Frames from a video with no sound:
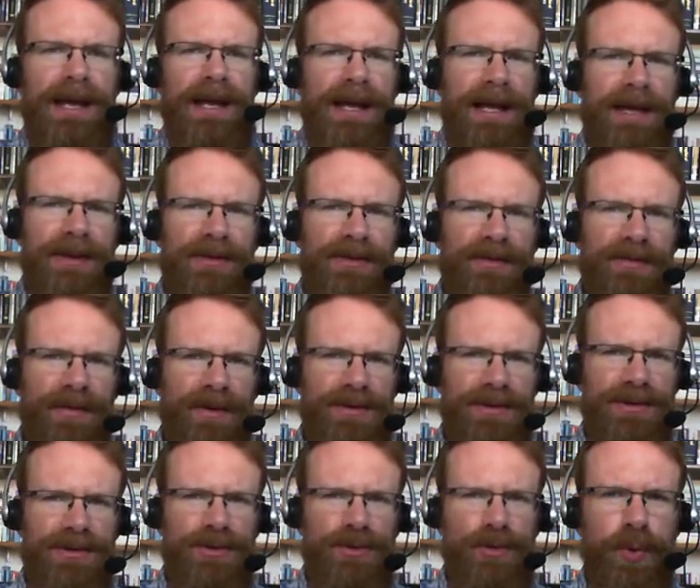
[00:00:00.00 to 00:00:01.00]
In the
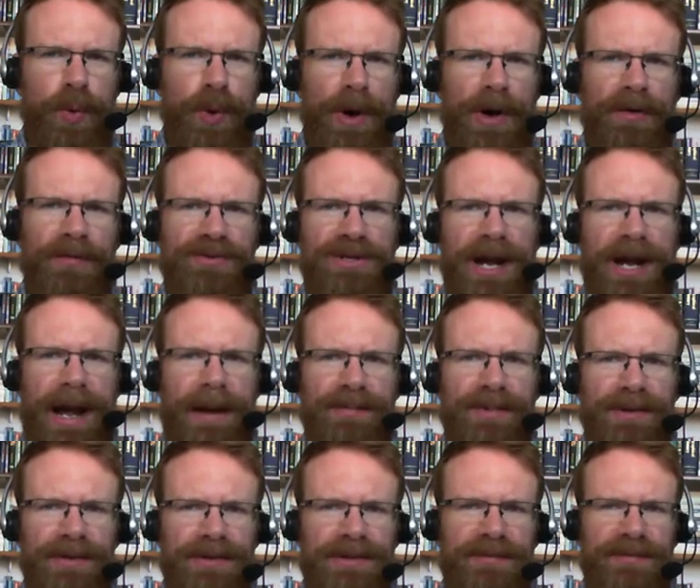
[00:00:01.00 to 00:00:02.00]
first 12
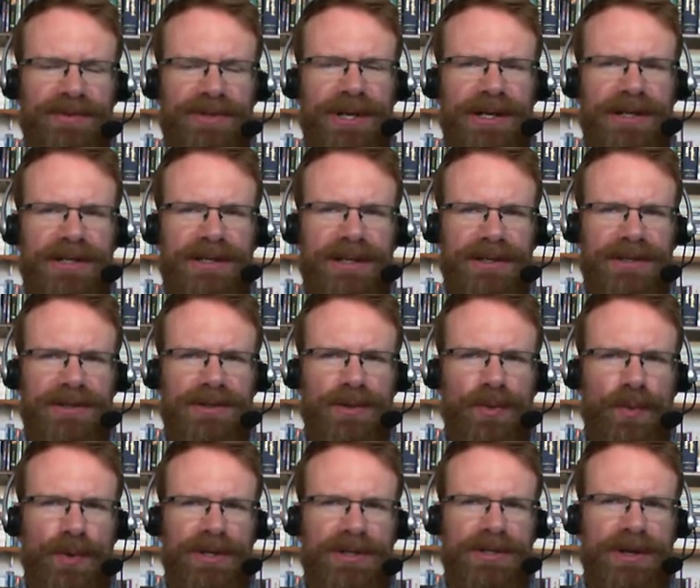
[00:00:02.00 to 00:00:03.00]
chapters of Genesis,
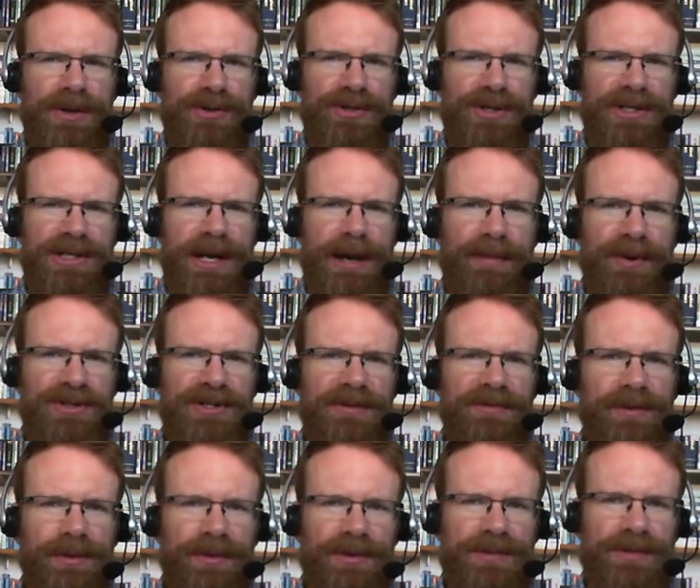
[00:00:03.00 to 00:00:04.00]
we saw just how much
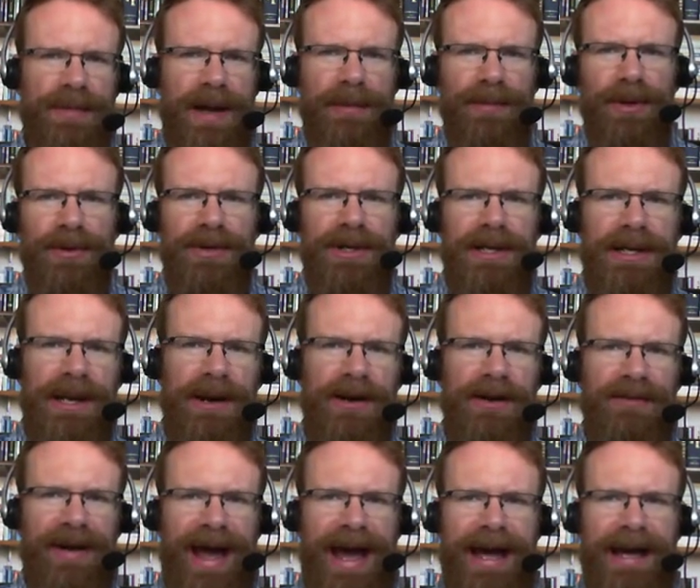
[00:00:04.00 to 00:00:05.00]
influence Babylonian
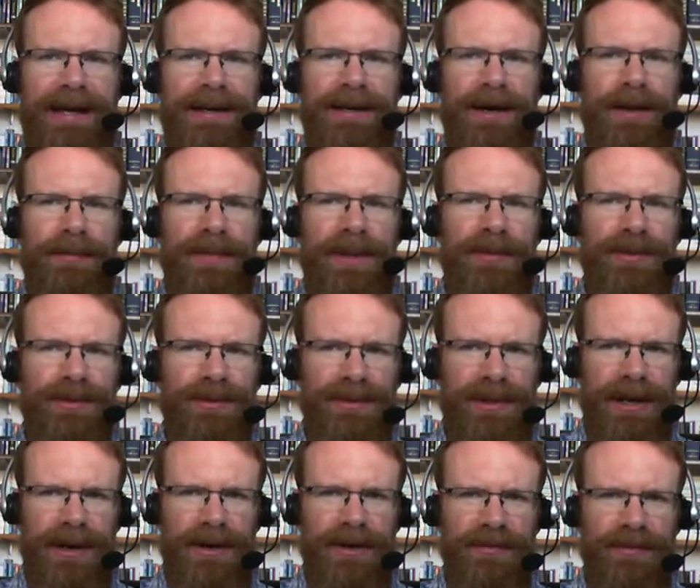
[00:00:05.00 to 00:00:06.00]
narrative had on biblical
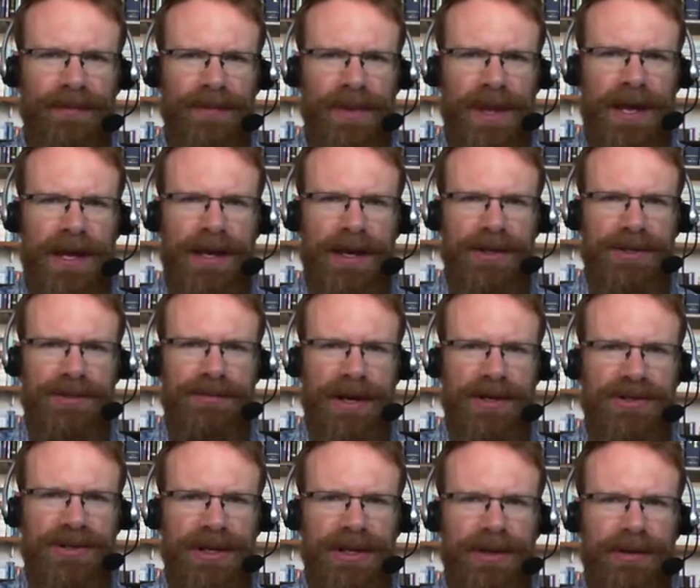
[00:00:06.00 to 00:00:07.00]
narrative,
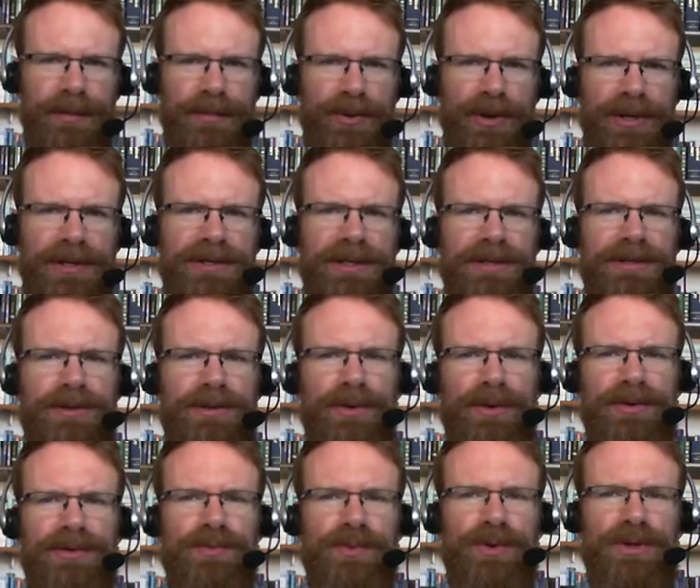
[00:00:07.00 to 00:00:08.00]
especially in the priestly
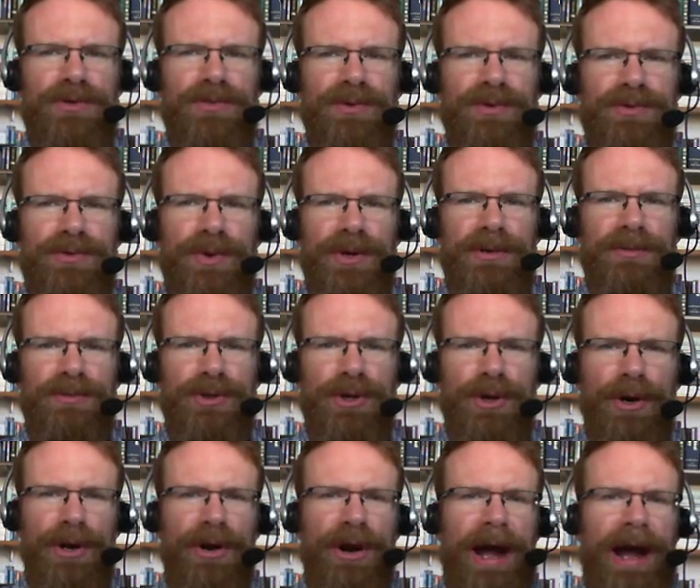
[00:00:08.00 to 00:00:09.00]
source, which was written
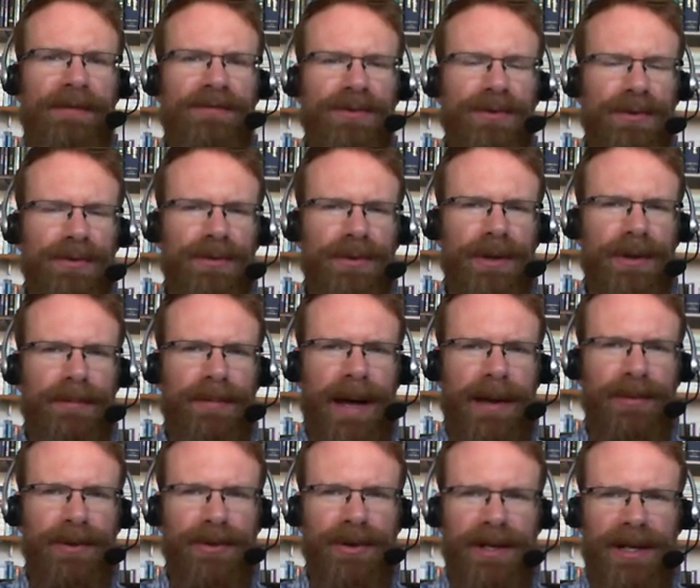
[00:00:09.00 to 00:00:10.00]
during or after the
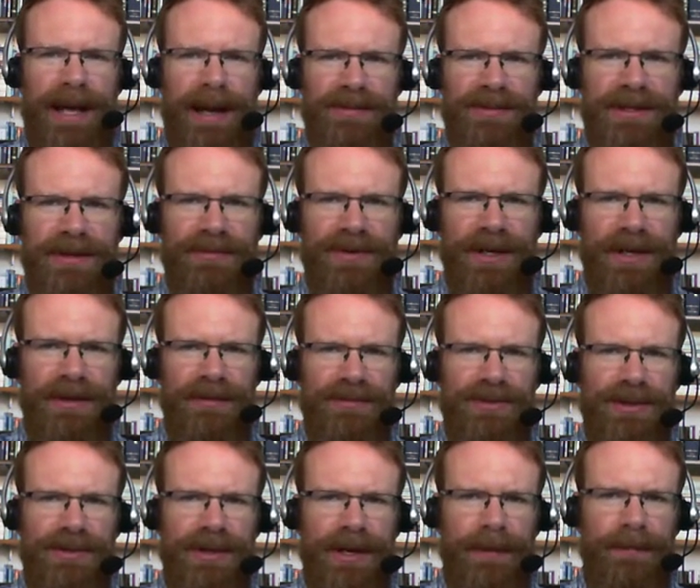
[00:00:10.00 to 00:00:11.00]
Babylonian captivity of
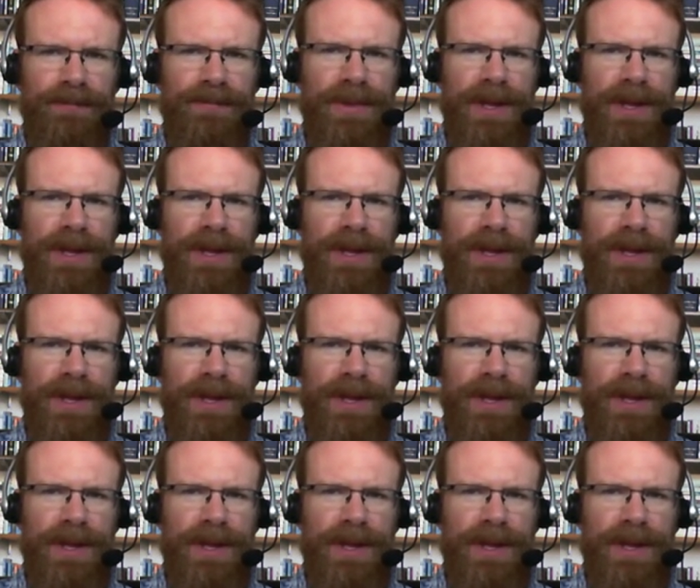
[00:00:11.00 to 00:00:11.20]
Judah.